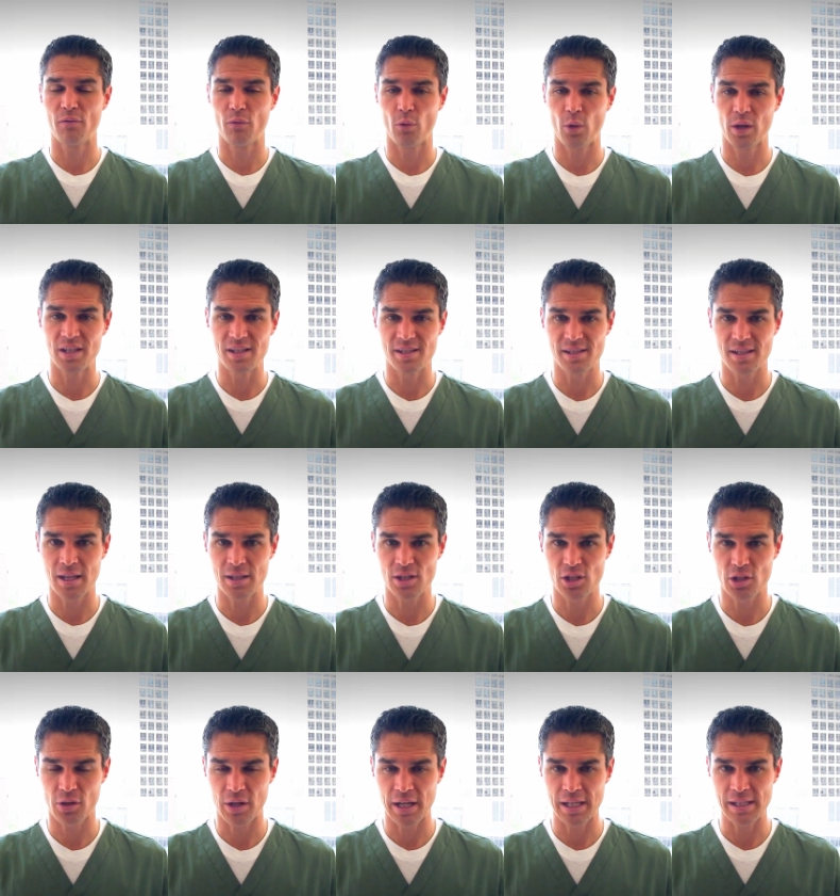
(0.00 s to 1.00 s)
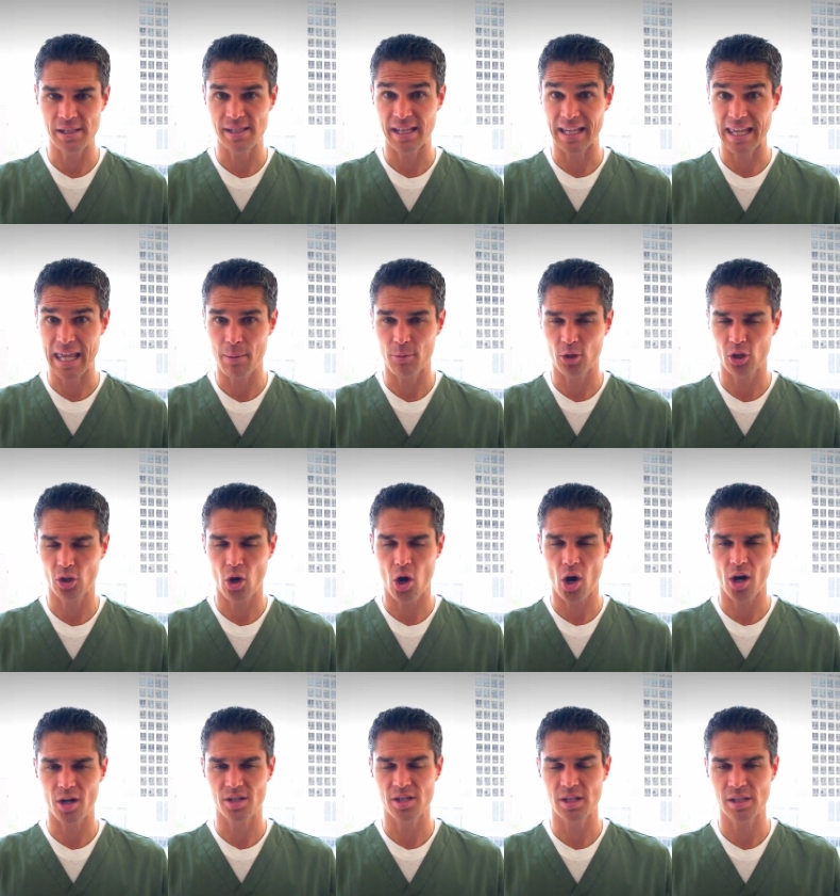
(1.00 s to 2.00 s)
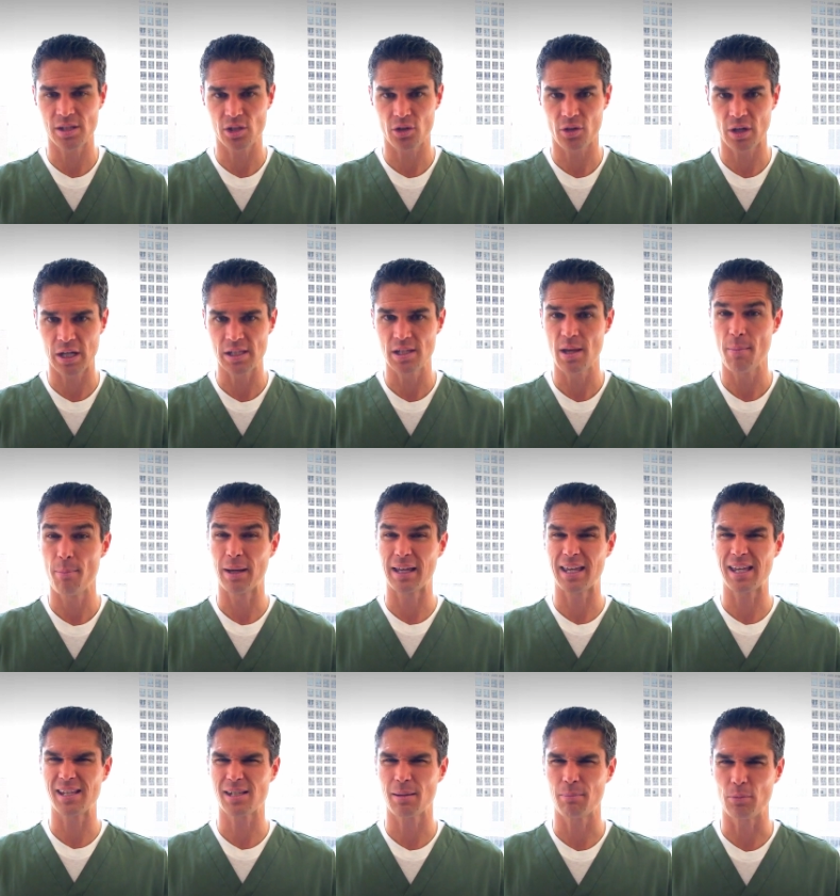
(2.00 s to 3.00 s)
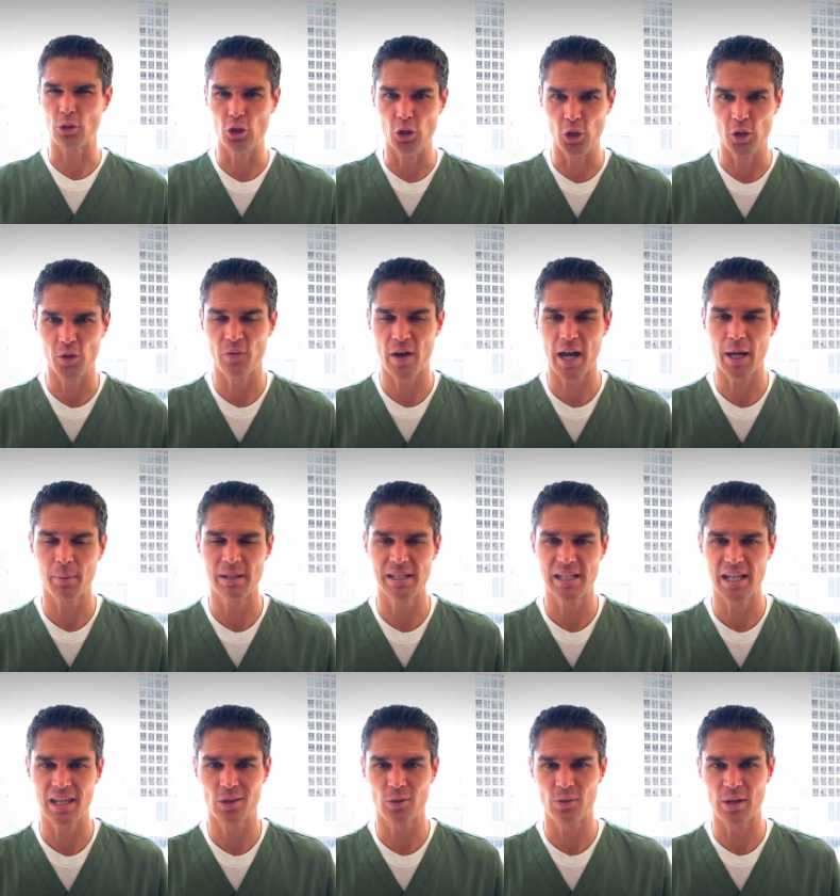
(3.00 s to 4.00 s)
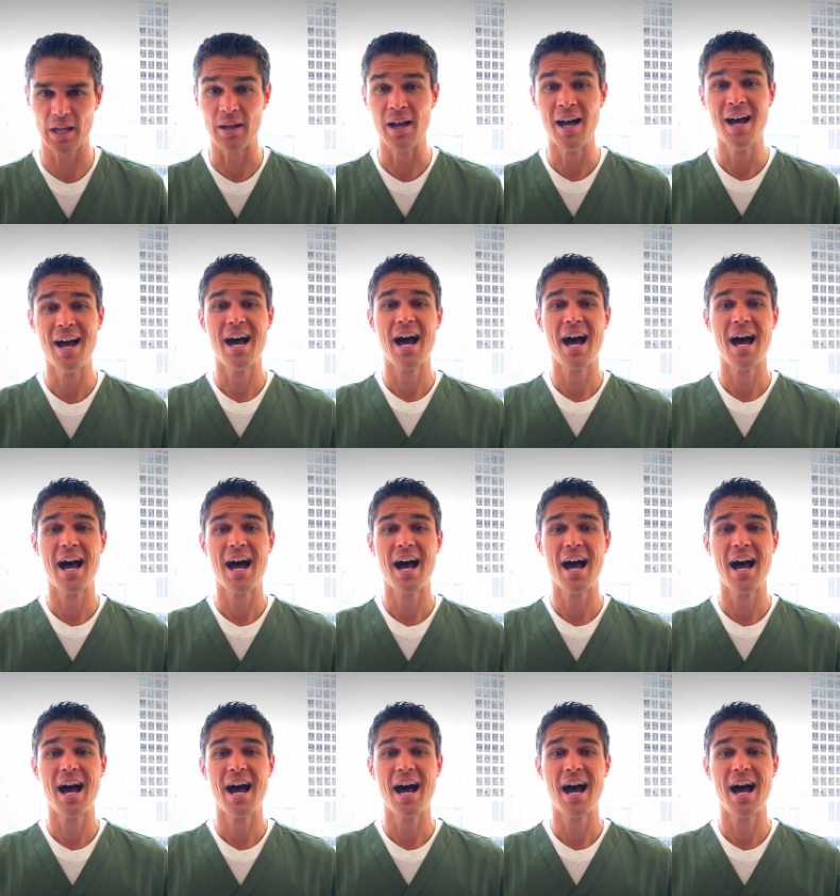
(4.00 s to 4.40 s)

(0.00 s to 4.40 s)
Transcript: avoid the sunscreens, the chemical harsh sunscreens, but get some good vitamin D3.